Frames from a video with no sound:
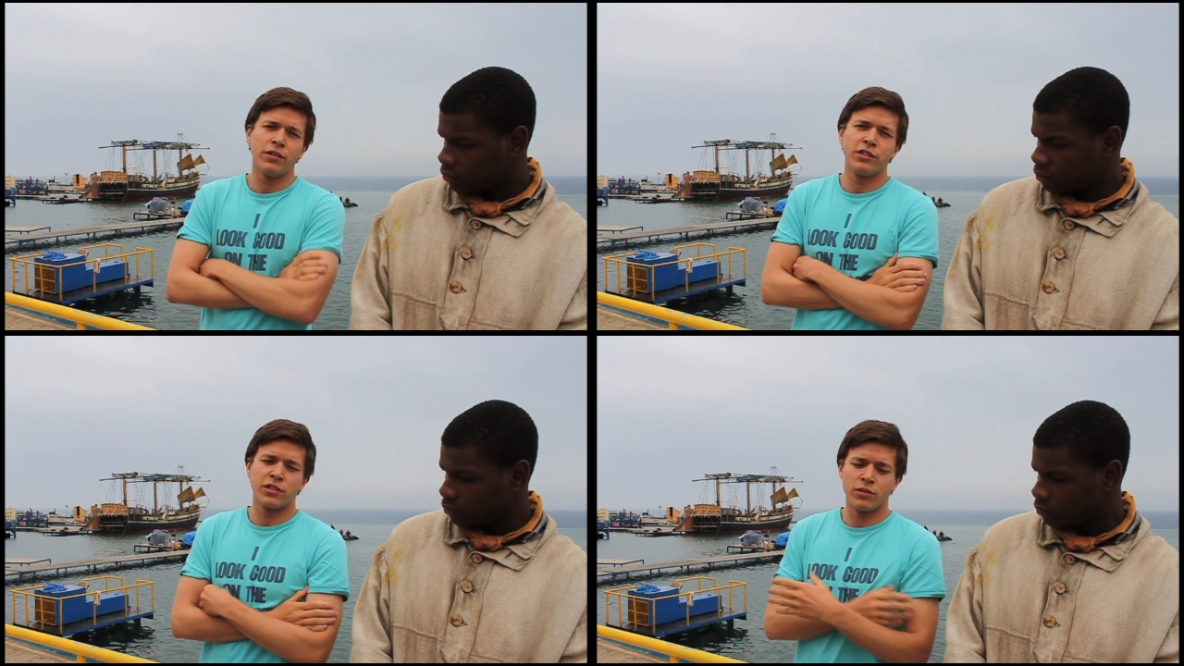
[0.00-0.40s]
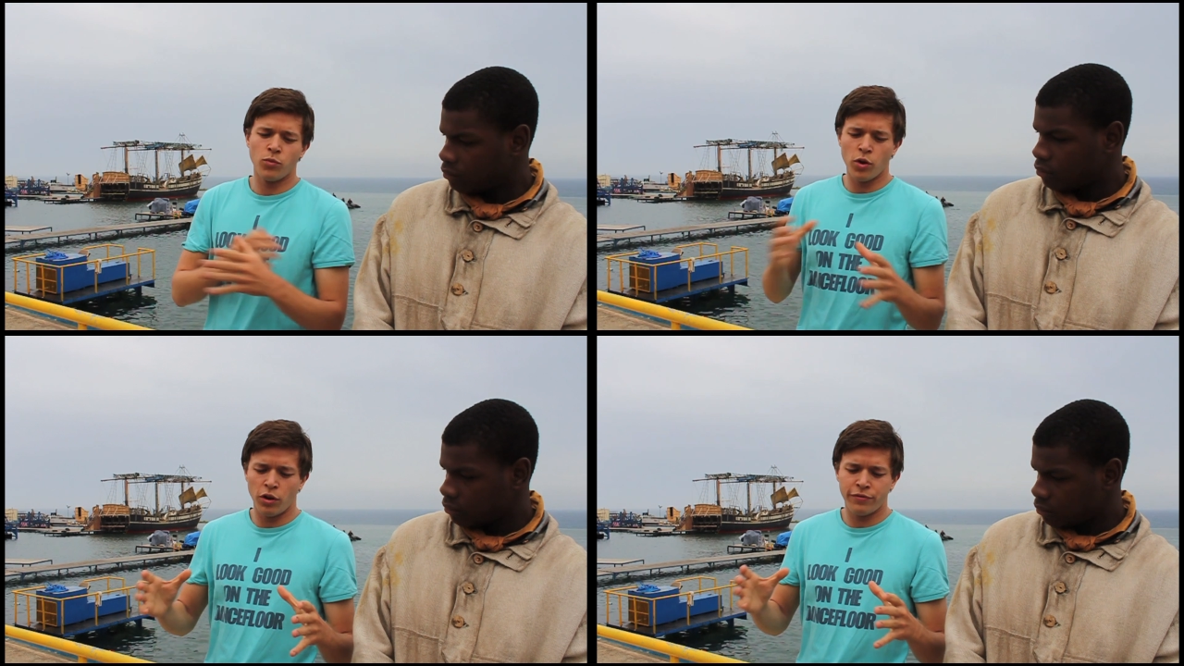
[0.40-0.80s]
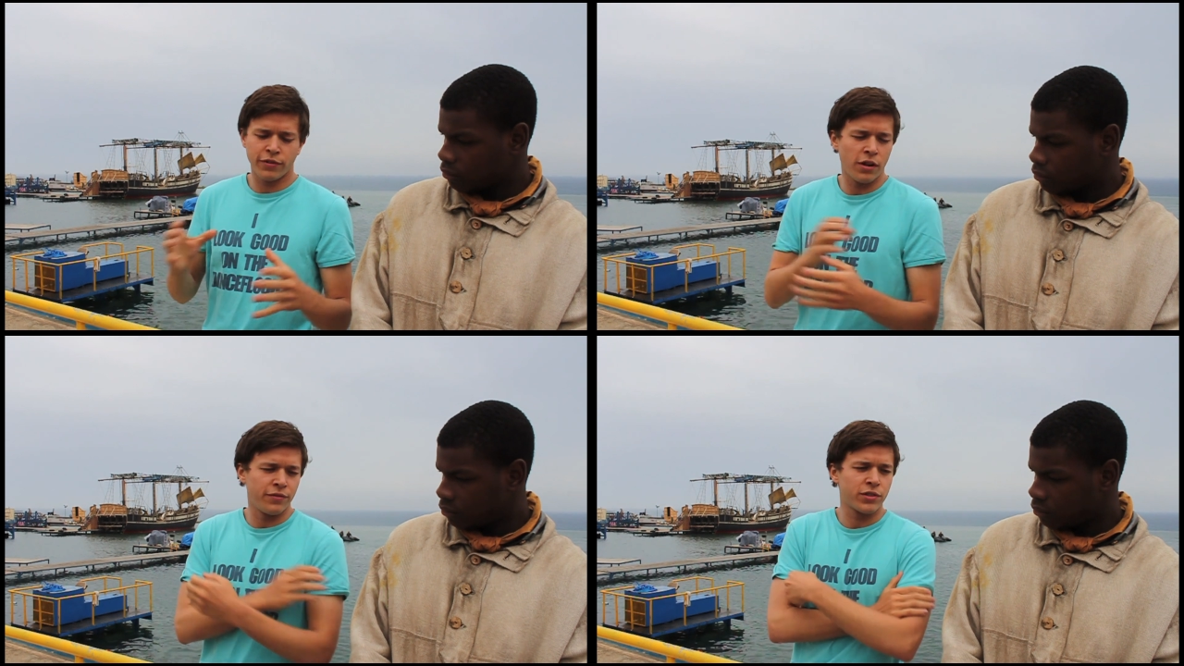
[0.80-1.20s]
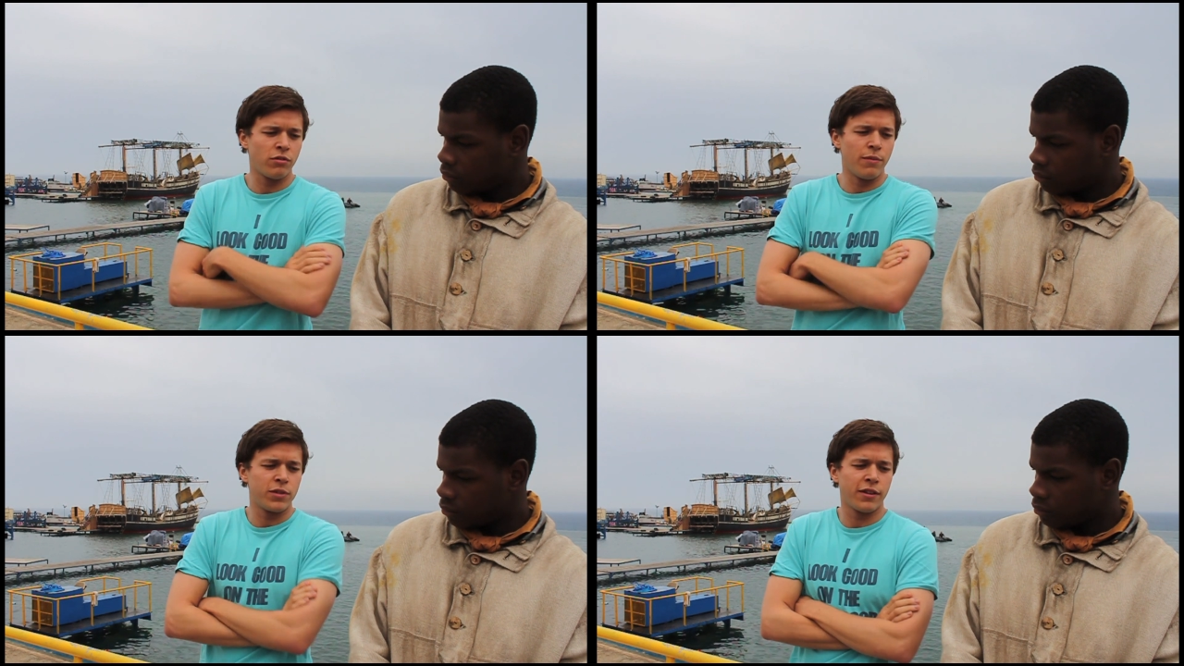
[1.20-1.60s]
Speaker 1: and just a one-off kind of
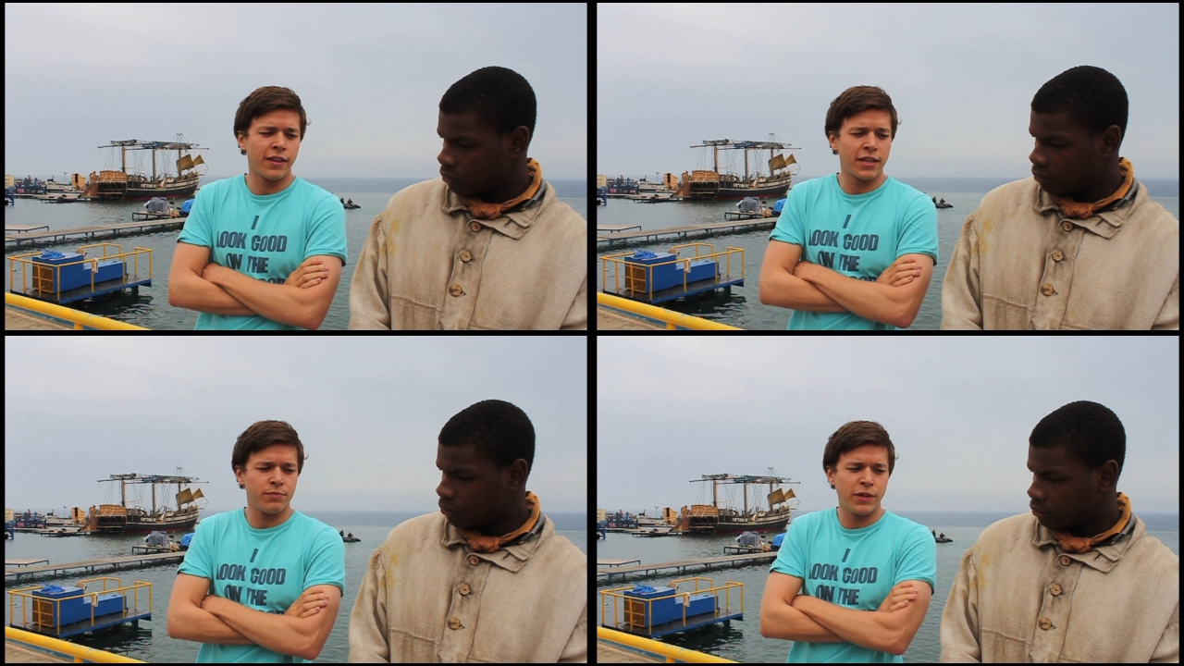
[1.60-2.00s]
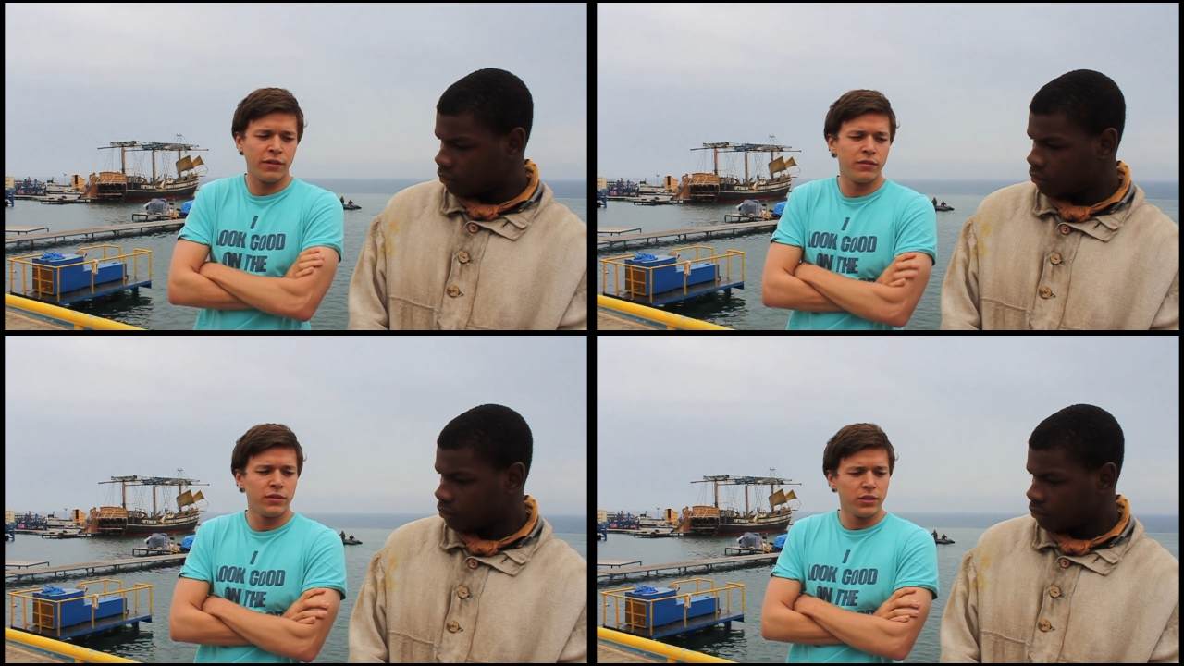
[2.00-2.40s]
script. I think that's been